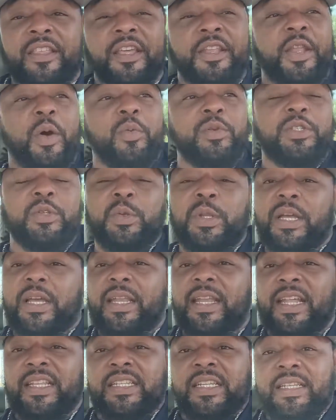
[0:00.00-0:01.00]
You know what you're
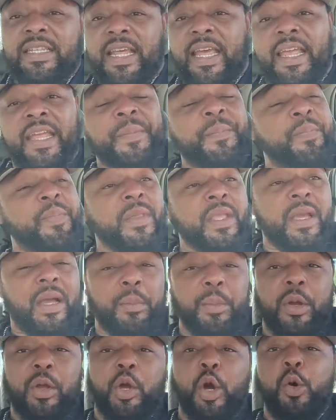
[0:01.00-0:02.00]
looking at today?
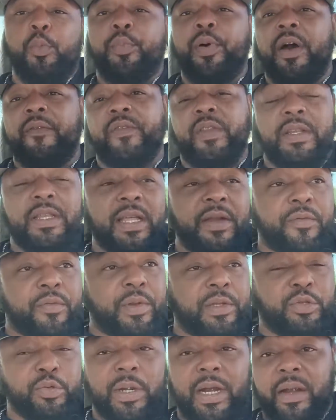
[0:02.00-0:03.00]
I'm a GoPuff
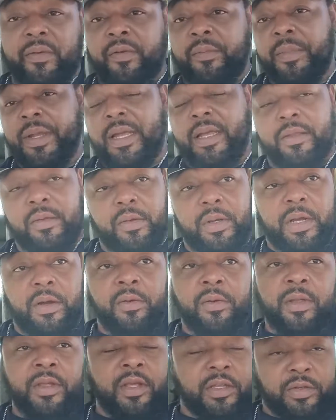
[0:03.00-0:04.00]
delivery driver, man. You
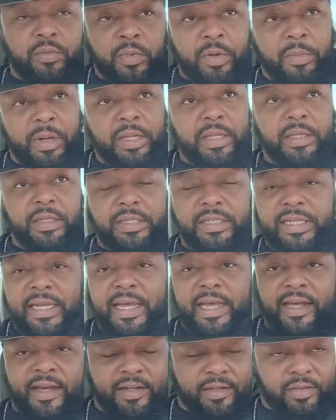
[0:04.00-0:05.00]
know, it's one of my little
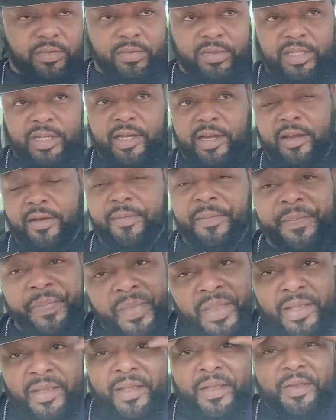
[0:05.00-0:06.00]
side hustles, dog.
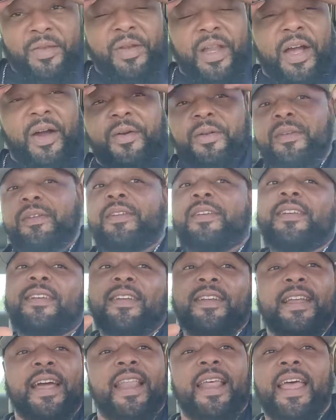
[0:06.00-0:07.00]
You know,
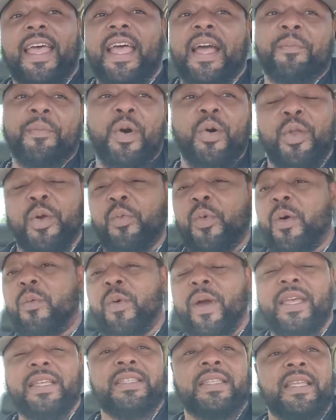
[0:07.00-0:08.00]
gotta have more than
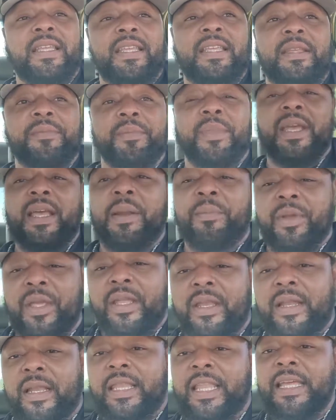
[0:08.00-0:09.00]
one ways to eat, man. I'm
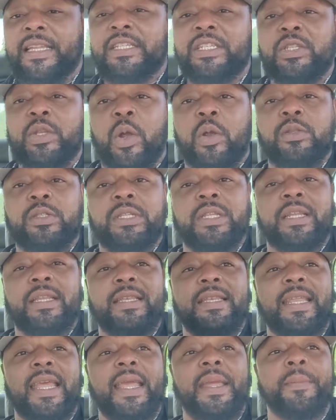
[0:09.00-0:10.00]
getting a late start to the
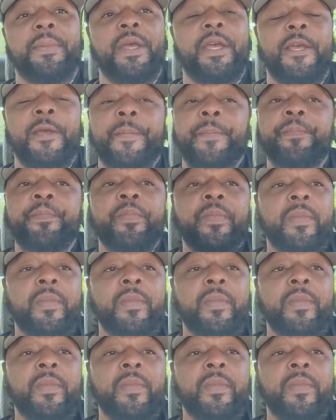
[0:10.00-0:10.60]
day, man.